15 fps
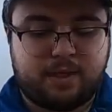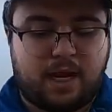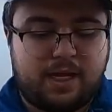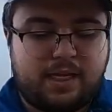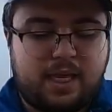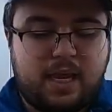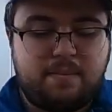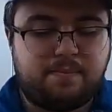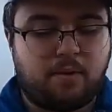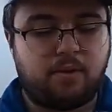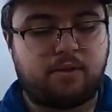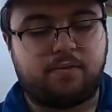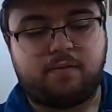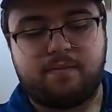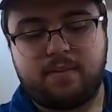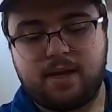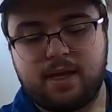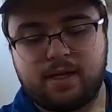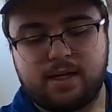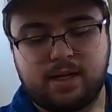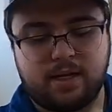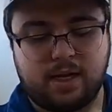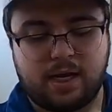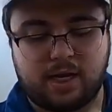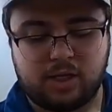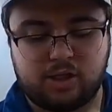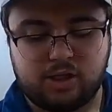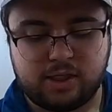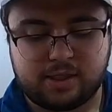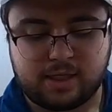I keep both of them in
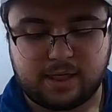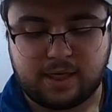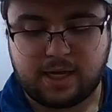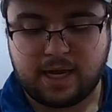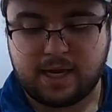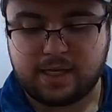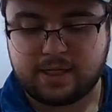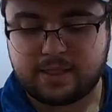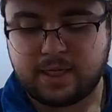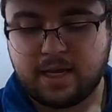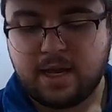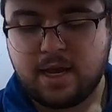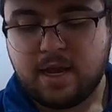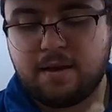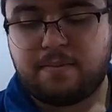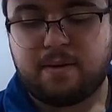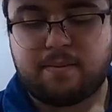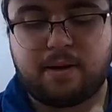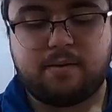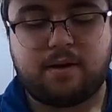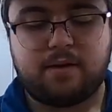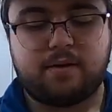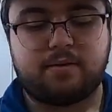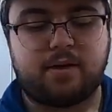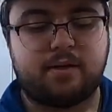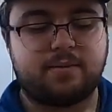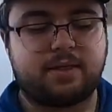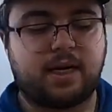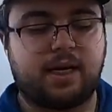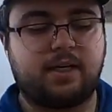just in case, but my leather
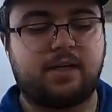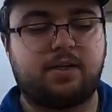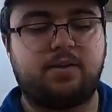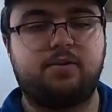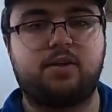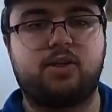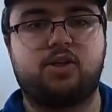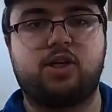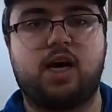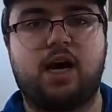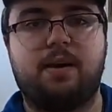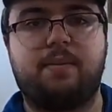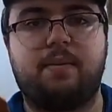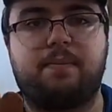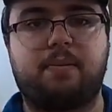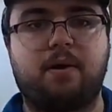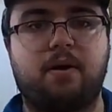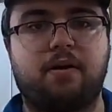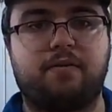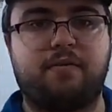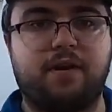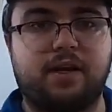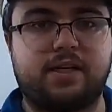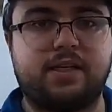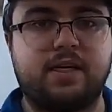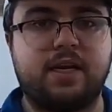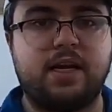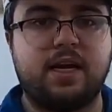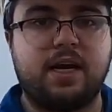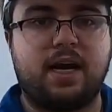gloves kind of do the job perfect.
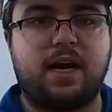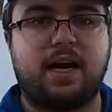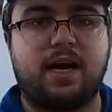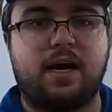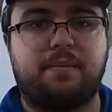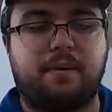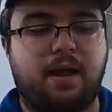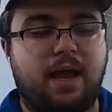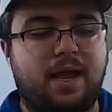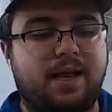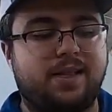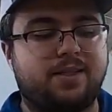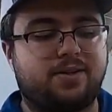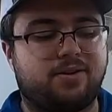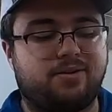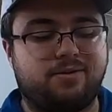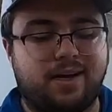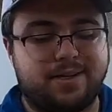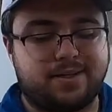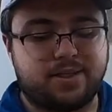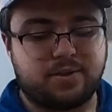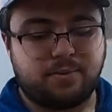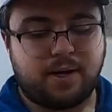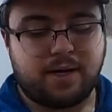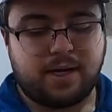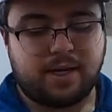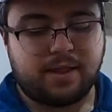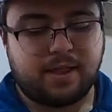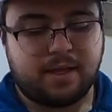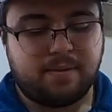My hands are less sweaty
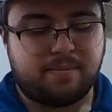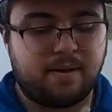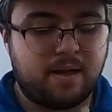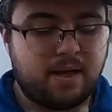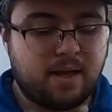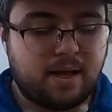in them.